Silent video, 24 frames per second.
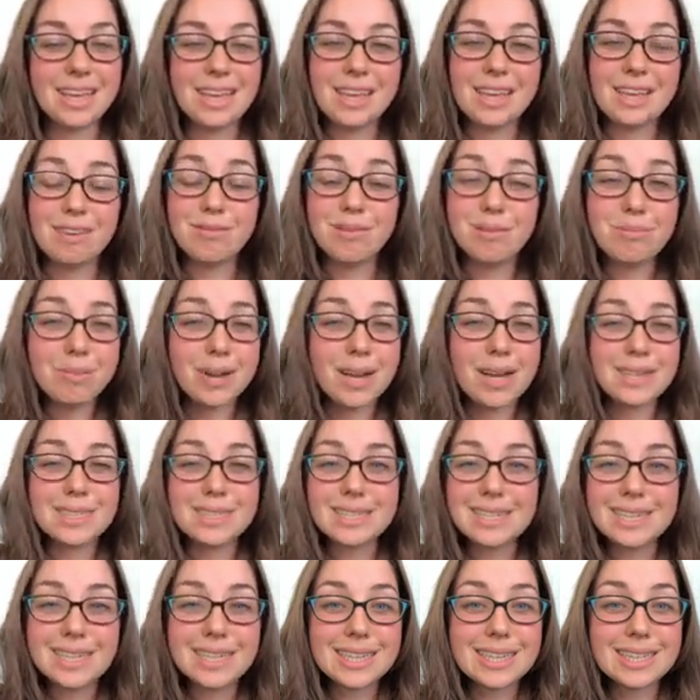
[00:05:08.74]
Even
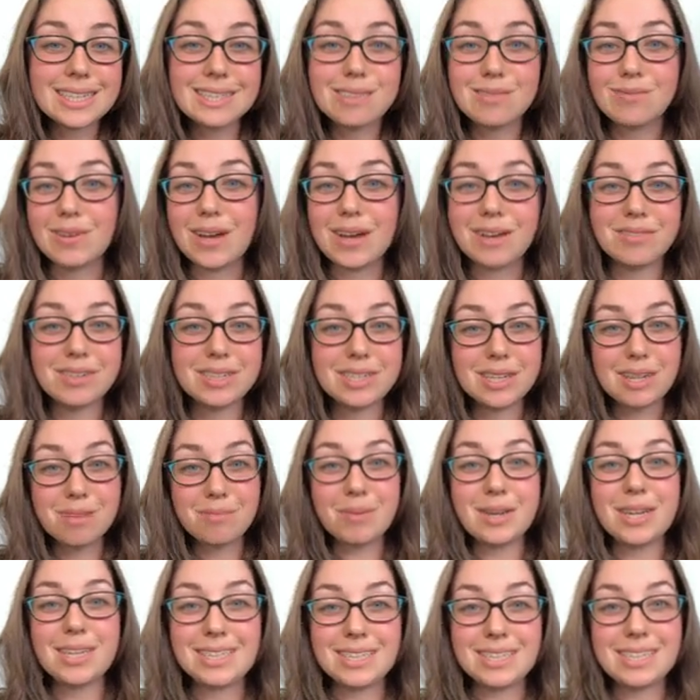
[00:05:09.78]
practicing this 5 or 10
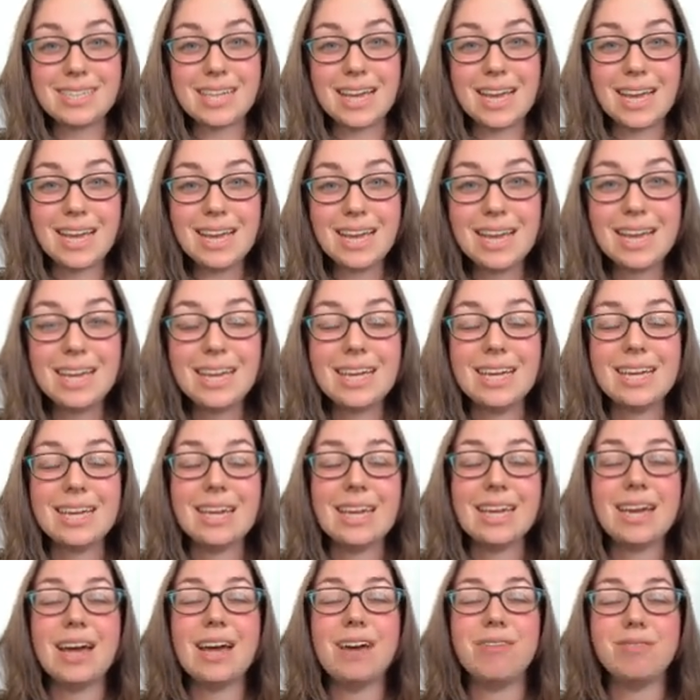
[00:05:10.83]
minutes a day
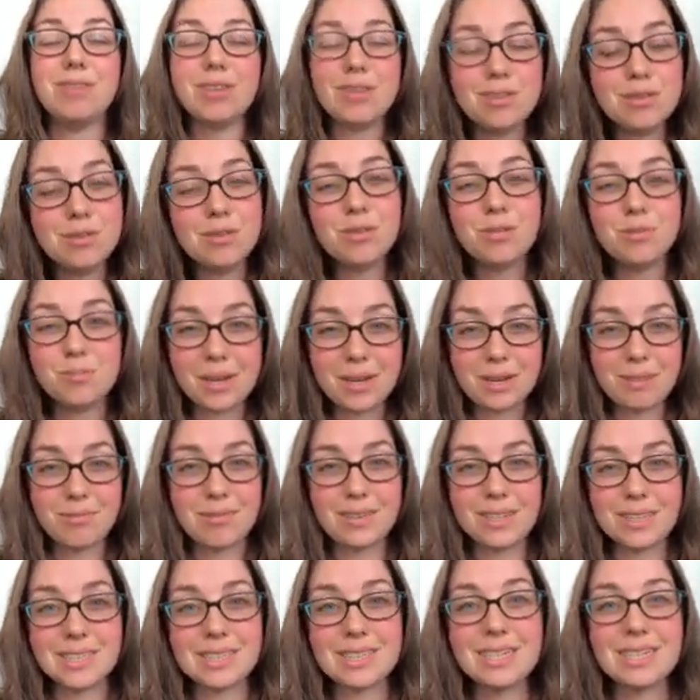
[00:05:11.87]
can have huge
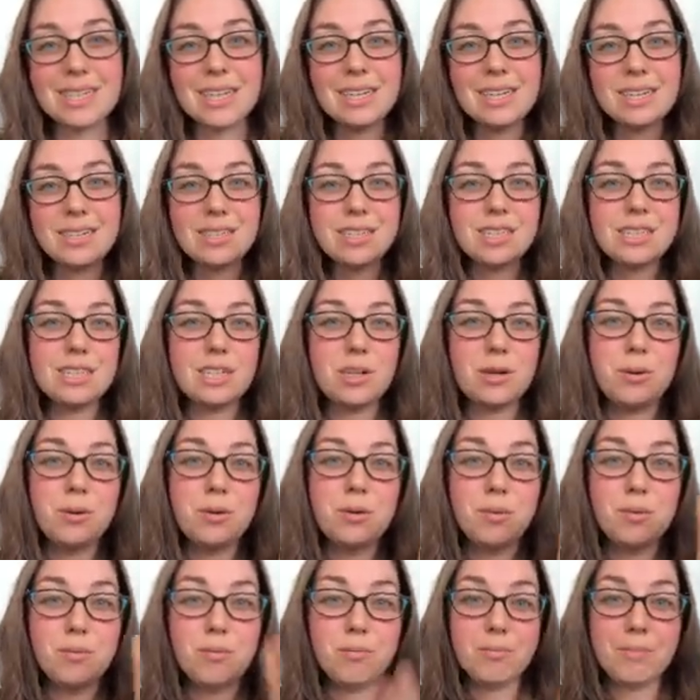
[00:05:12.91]
benefits.
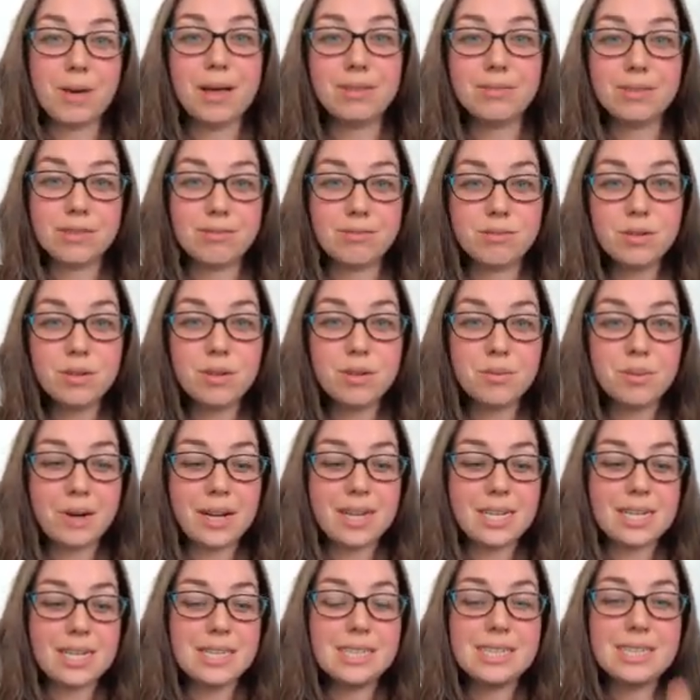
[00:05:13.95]
So pelvic floor
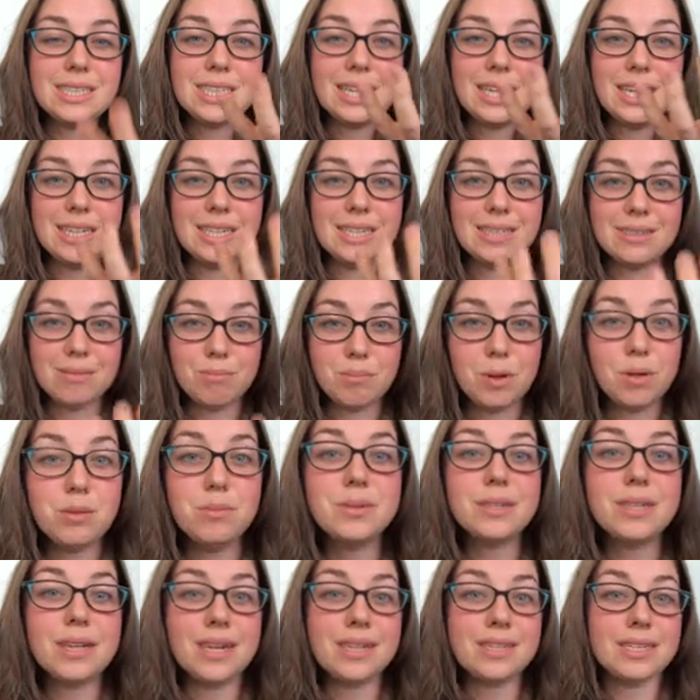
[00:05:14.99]
wise, it's
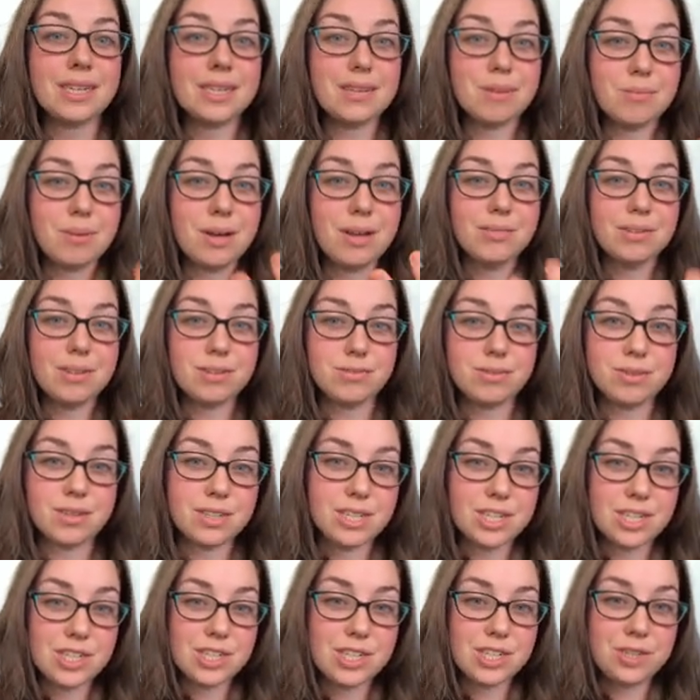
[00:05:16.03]
mobilizing the pelvic floor
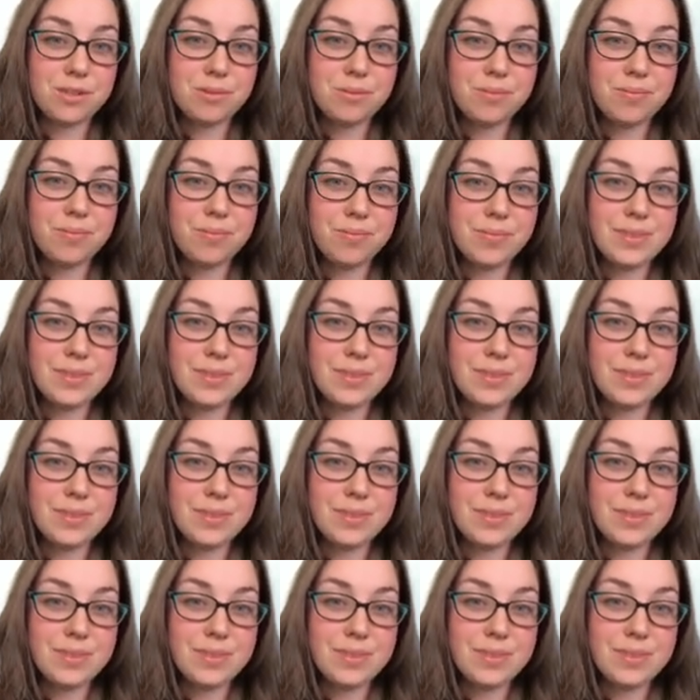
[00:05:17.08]
tissue,